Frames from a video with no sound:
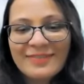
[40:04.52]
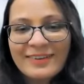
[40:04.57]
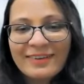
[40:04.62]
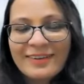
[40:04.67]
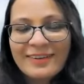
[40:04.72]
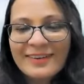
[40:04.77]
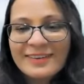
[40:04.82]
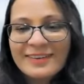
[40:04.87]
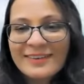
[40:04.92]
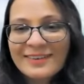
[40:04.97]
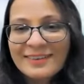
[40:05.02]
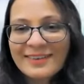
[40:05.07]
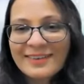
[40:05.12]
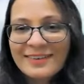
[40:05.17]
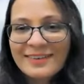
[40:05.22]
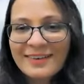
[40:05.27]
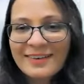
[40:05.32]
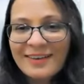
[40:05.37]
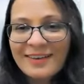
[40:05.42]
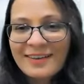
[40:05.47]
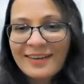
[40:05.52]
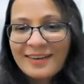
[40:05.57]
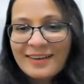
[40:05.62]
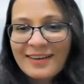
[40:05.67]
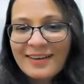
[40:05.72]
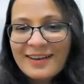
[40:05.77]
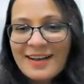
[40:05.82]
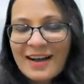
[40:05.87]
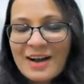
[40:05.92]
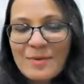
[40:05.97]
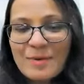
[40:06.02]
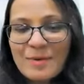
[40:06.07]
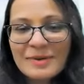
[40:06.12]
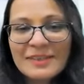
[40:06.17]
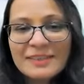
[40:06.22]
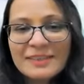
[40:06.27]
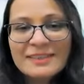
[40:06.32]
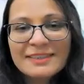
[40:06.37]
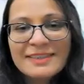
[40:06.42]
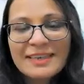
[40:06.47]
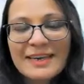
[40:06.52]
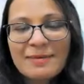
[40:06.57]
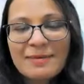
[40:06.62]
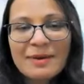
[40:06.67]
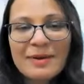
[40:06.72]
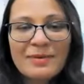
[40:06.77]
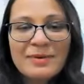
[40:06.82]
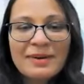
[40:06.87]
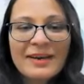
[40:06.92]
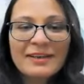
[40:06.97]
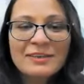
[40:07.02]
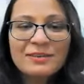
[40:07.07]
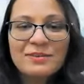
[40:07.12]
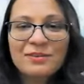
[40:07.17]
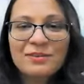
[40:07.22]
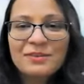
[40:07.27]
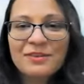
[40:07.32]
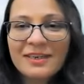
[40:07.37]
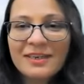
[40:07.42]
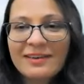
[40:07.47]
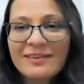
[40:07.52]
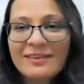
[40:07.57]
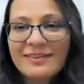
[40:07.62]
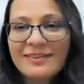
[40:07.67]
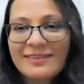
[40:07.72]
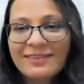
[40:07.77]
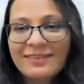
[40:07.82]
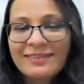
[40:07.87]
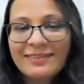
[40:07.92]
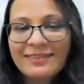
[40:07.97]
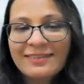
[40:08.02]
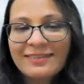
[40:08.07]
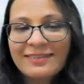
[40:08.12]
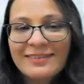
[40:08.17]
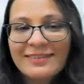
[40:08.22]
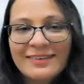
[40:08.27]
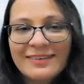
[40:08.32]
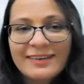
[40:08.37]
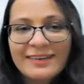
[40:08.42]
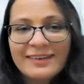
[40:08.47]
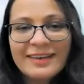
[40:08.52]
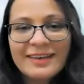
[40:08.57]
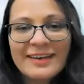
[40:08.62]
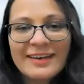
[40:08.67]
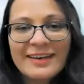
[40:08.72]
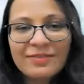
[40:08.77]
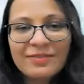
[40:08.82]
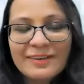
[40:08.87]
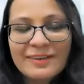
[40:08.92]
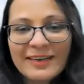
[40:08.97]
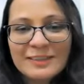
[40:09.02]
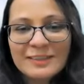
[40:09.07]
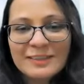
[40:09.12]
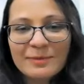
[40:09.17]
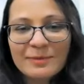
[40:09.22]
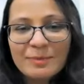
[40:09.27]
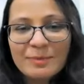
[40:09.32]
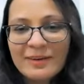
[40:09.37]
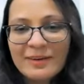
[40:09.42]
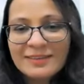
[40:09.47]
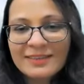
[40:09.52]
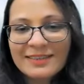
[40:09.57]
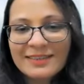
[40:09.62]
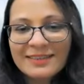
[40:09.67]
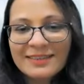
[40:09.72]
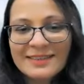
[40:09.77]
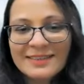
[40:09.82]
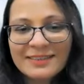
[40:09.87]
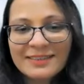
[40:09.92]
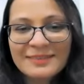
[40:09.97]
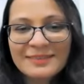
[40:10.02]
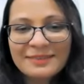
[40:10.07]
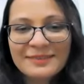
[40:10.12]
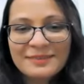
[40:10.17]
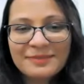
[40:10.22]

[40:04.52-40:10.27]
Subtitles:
Great. How about others? Anybody would like to share any of their other experiences?